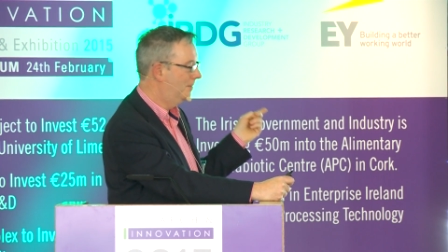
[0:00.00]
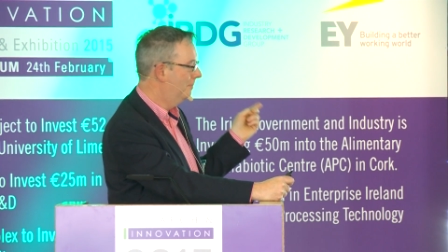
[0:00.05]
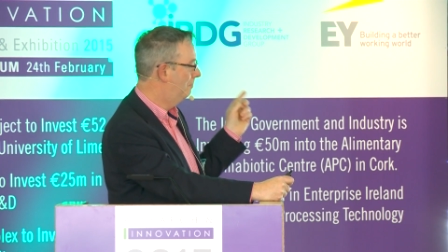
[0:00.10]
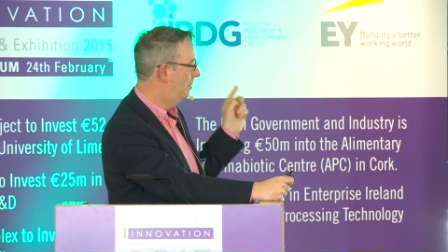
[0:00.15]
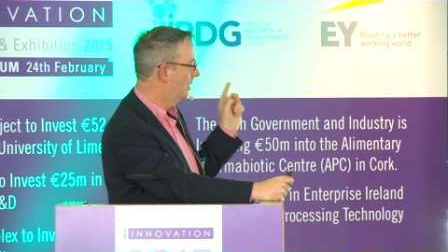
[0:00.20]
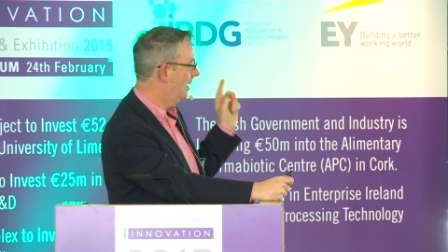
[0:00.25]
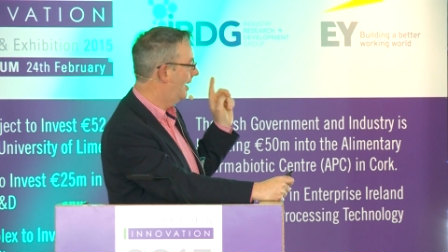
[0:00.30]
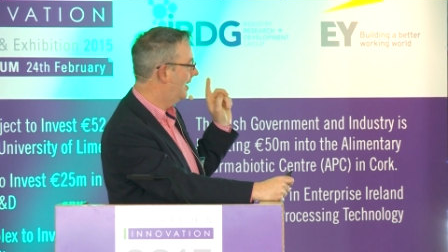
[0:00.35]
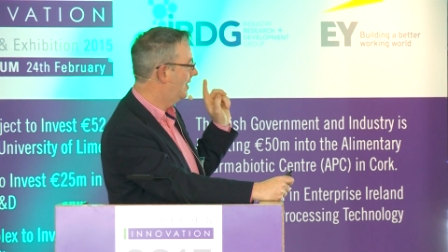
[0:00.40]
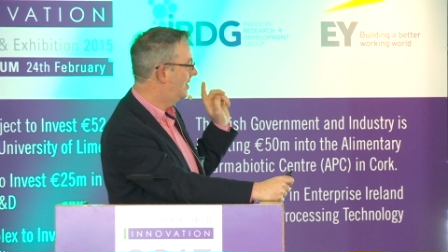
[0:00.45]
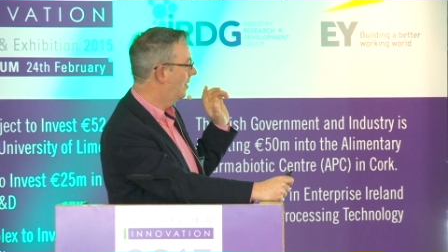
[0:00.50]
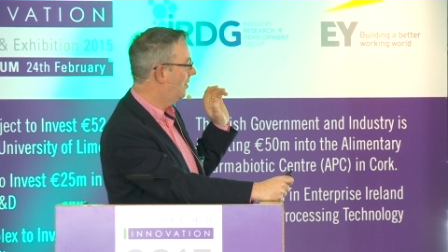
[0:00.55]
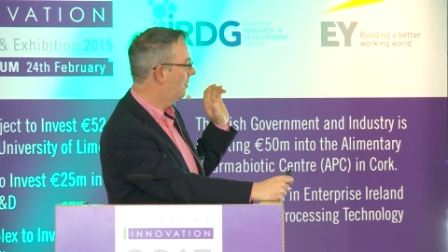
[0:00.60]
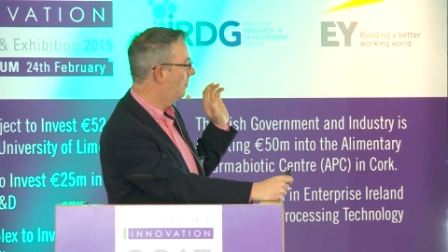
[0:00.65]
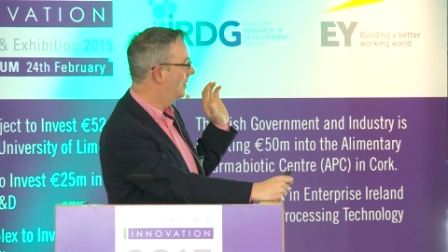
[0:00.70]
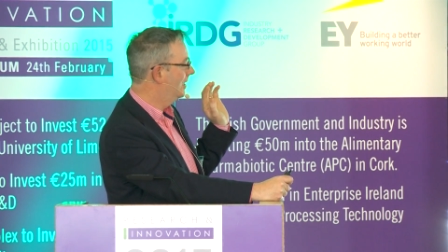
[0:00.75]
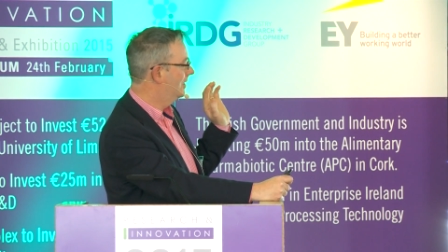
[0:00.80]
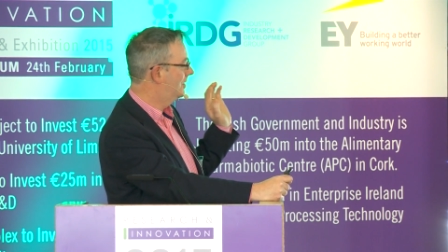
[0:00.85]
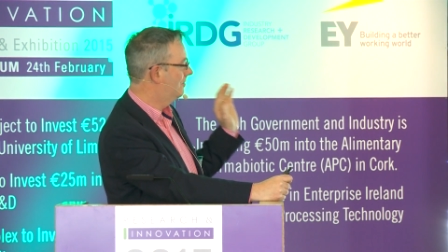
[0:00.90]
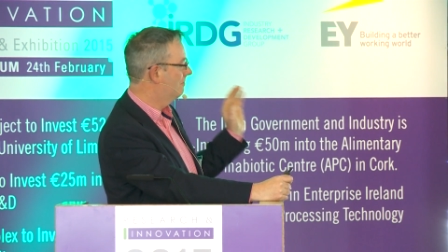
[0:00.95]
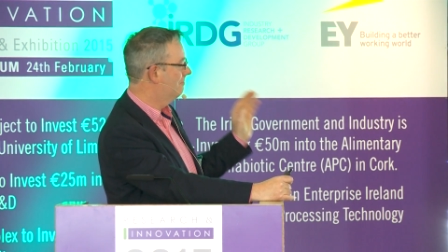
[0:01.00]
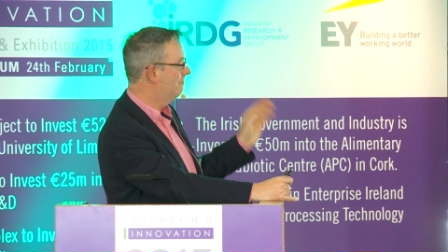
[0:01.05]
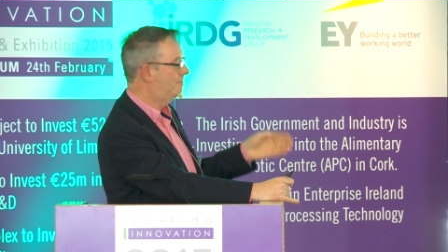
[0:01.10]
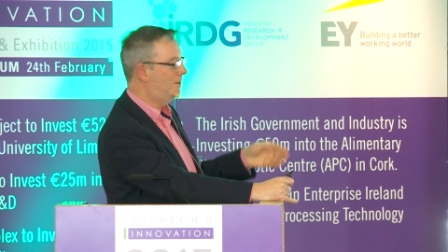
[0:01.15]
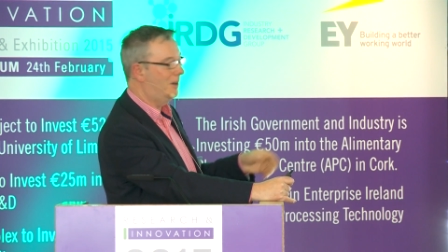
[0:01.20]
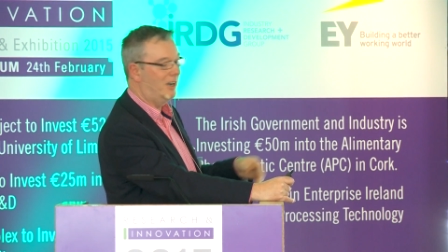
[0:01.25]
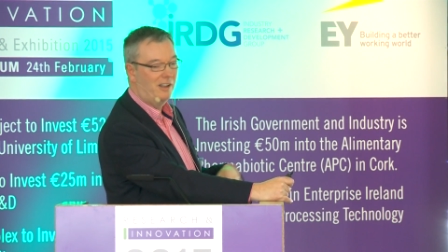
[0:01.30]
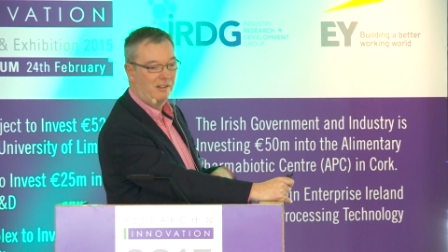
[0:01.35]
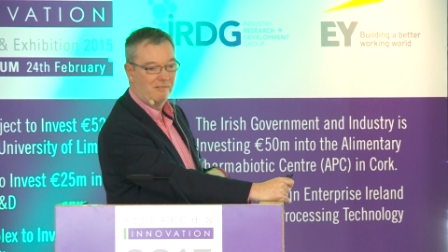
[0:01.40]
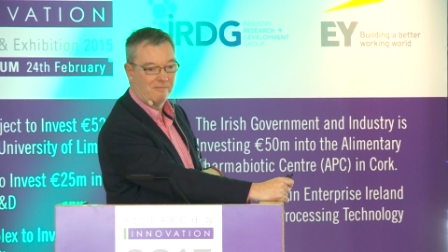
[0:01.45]
but I thought it was
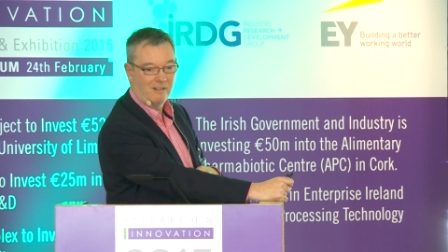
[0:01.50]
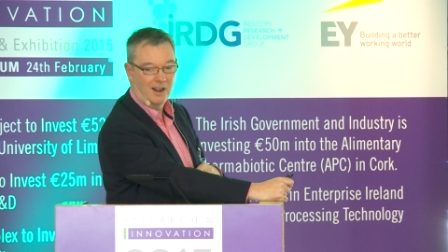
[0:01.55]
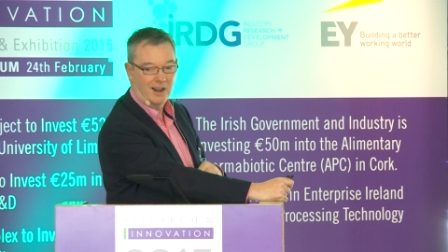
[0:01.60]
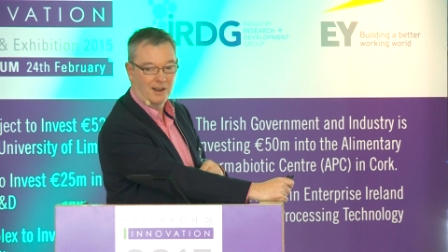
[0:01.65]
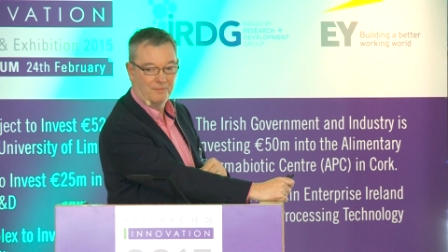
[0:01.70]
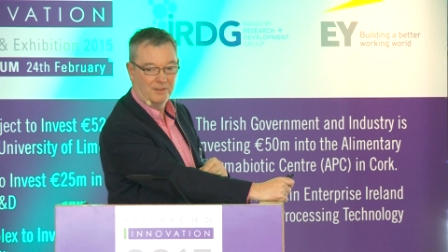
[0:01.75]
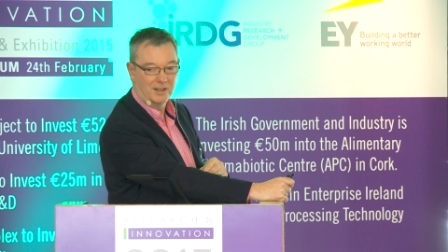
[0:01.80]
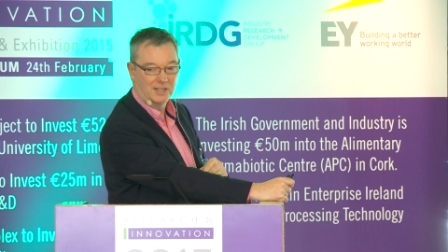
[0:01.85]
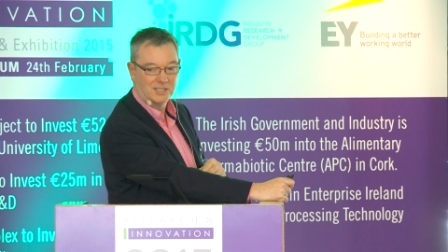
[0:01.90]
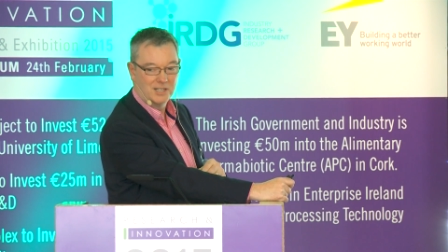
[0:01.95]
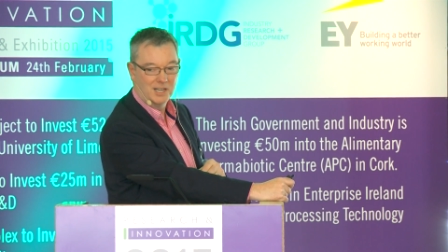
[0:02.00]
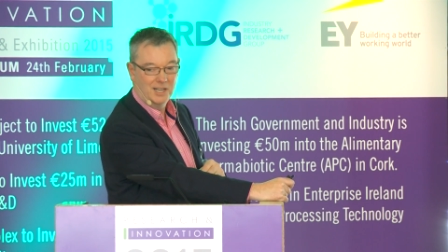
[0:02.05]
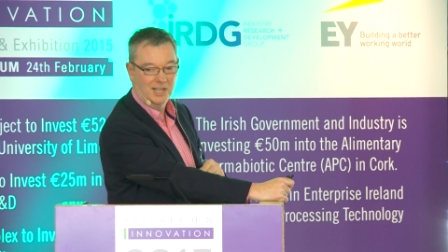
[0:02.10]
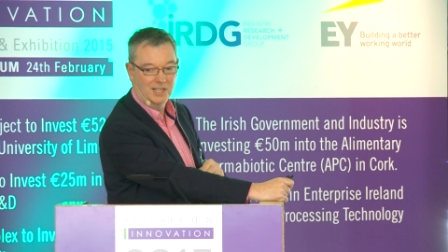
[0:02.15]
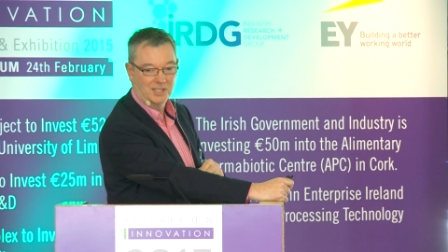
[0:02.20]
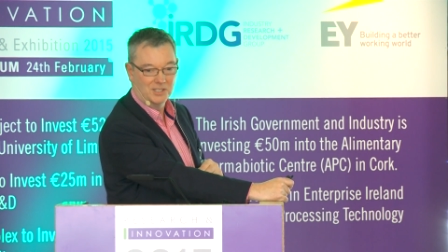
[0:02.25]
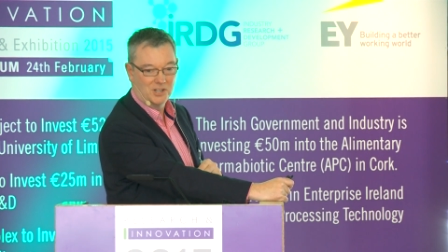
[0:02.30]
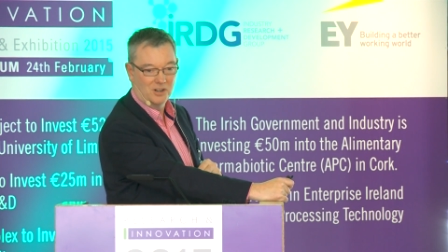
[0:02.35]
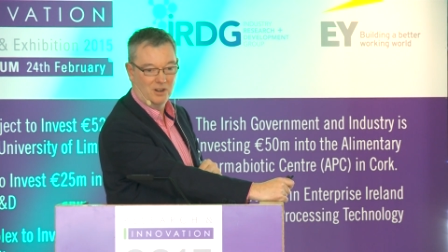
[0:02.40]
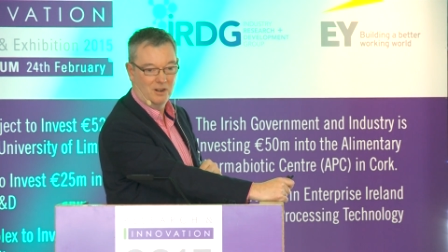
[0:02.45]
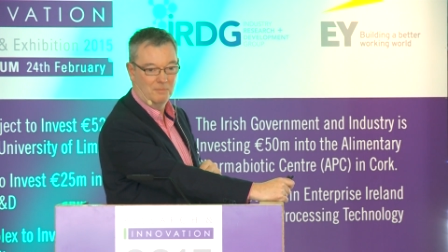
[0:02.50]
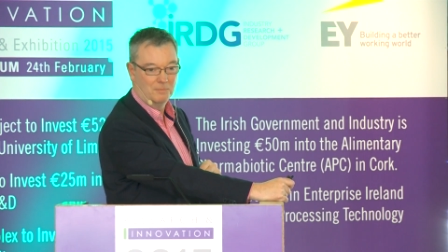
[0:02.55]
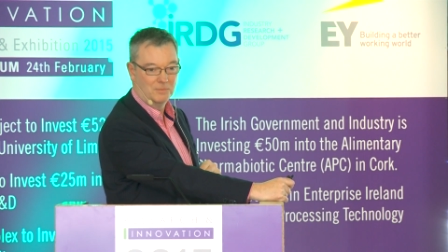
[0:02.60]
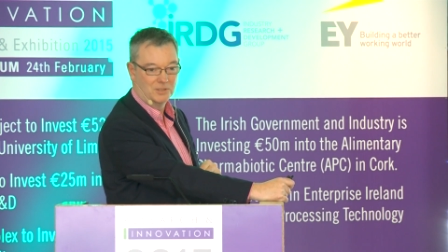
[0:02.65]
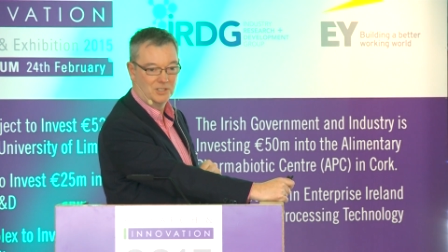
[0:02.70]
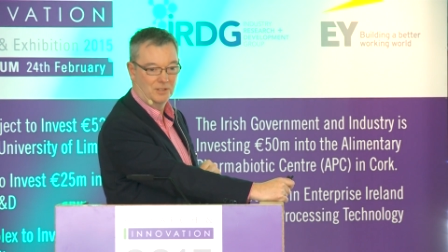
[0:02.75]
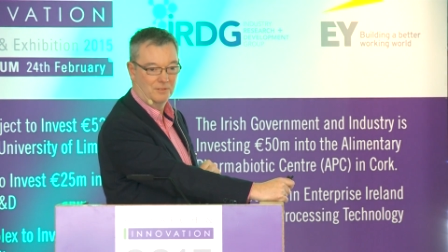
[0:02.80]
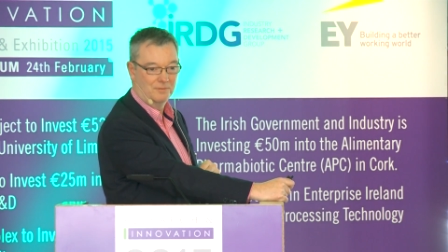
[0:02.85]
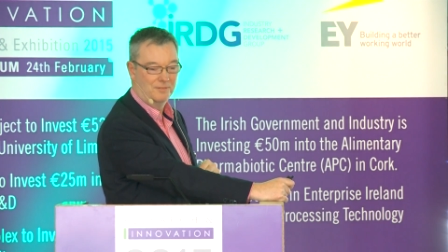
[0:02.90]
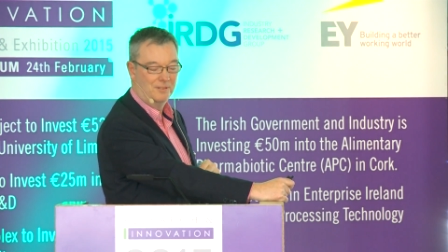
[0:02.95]
pretty relevant in
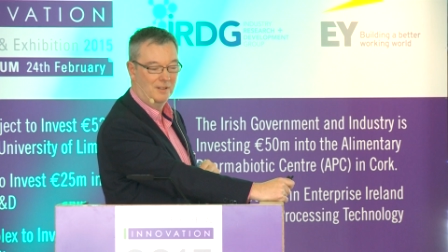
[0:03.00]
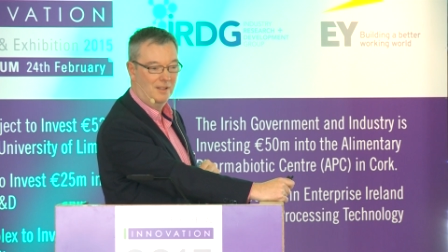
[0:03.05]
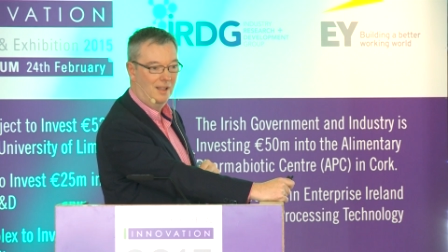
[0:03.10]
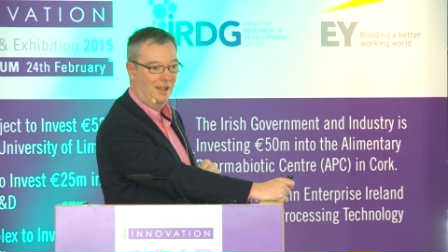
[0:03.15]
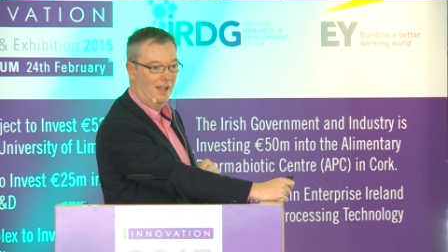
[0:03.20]
terms of